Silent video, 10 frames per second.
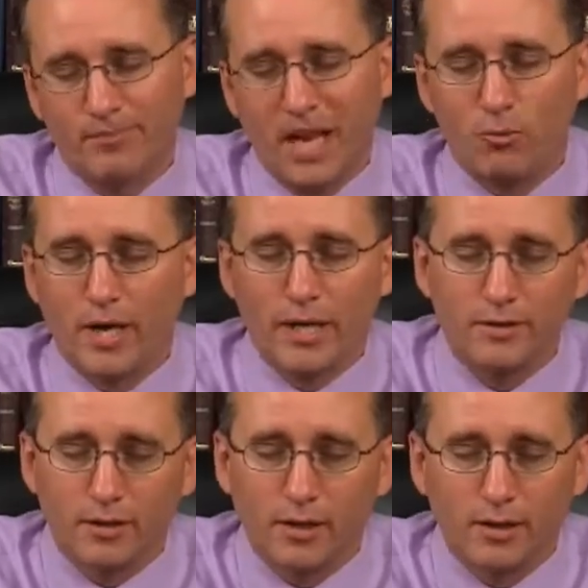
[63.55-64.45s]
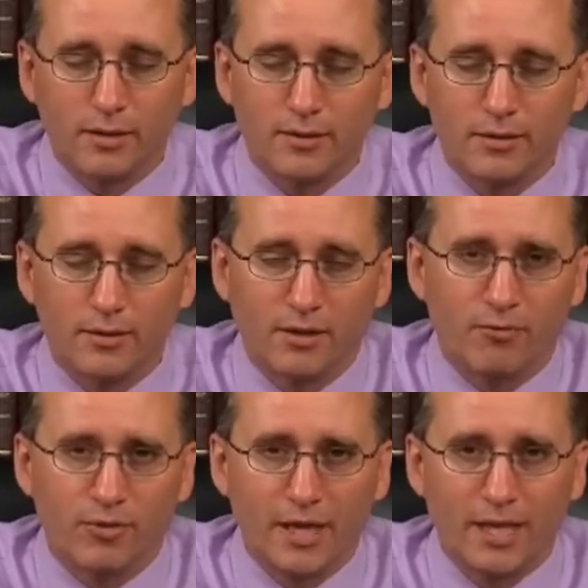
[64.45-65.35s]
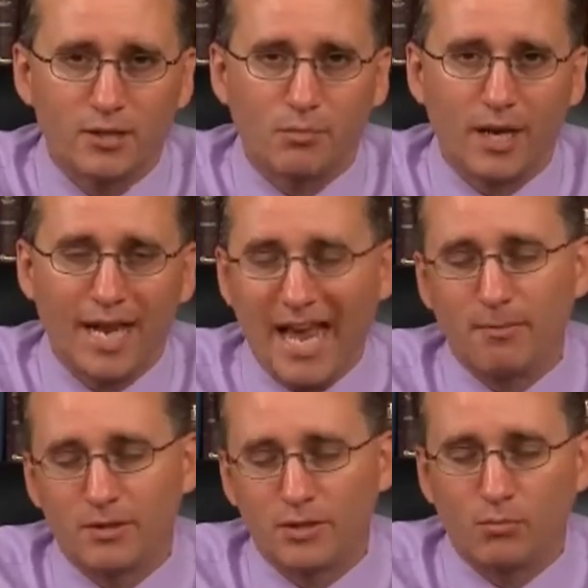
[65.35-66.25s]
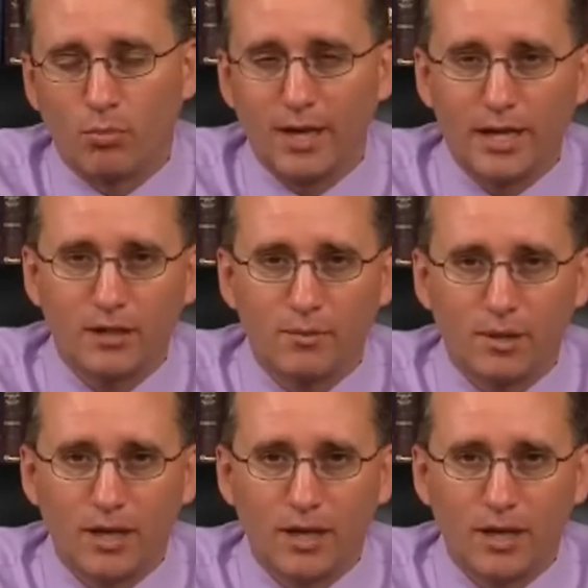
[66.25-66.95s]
I read different things about habits and breaking them,